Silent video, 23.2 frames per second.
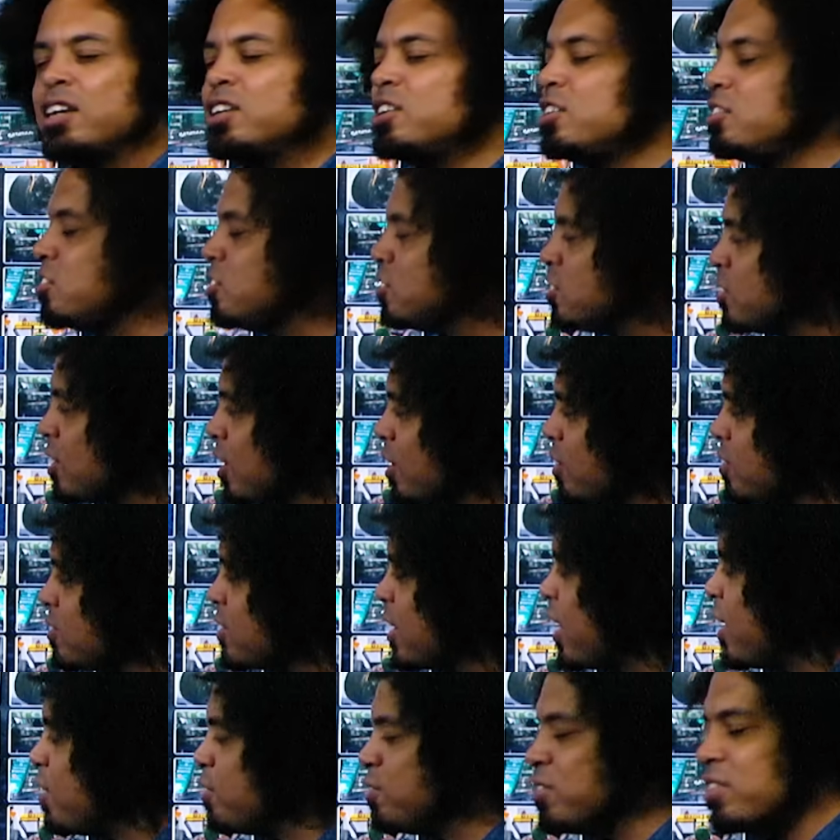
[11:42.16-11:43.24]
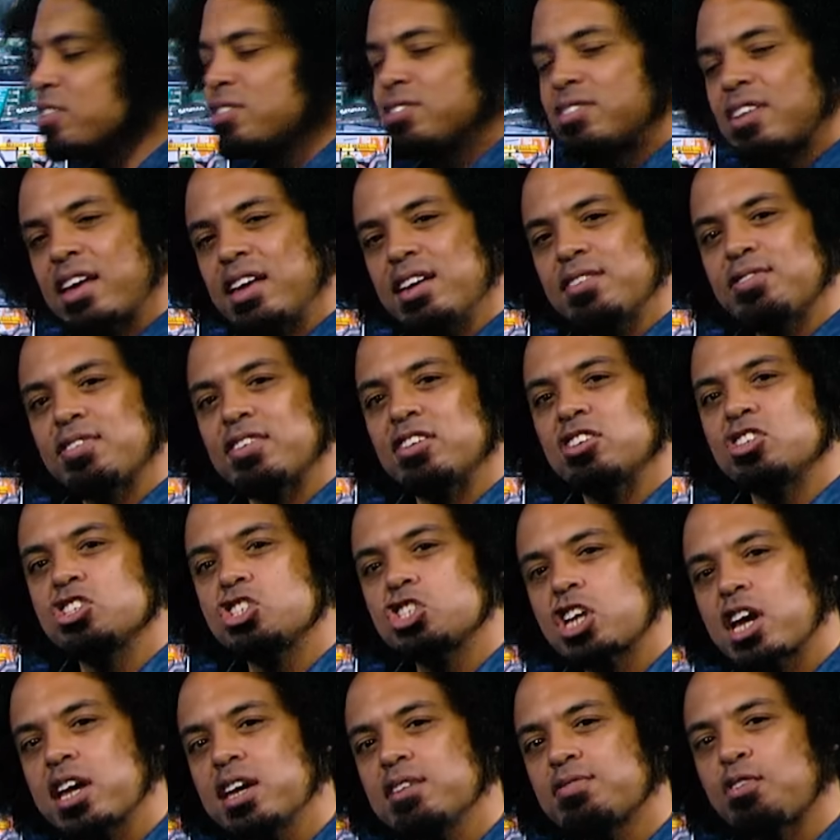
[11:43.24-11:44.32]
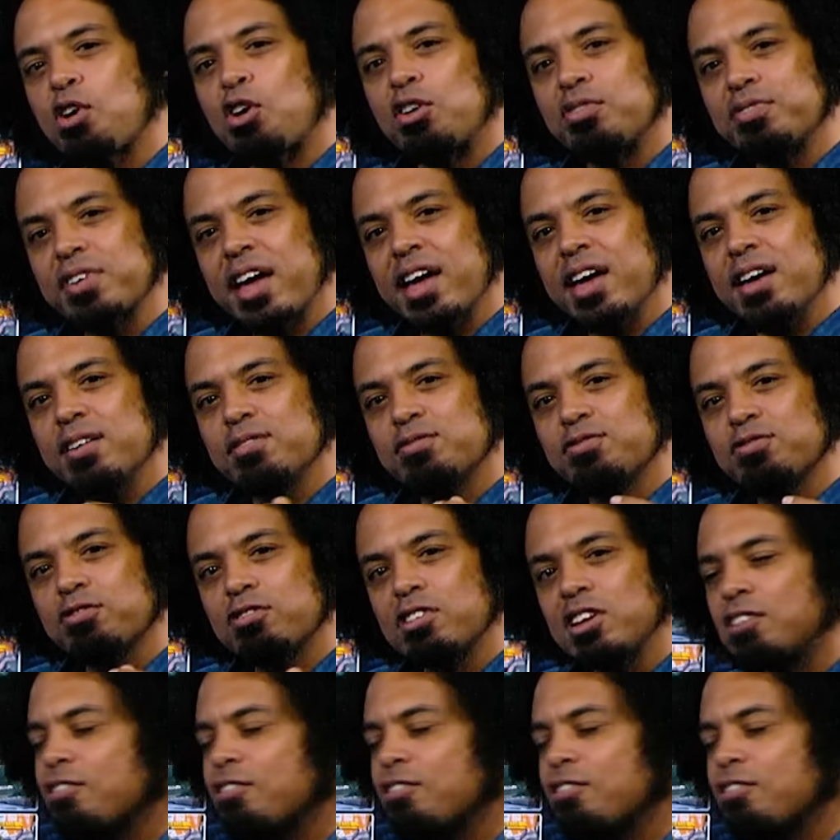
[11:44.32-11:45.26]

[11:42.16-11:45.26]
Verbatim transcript: you just have to save and shave off every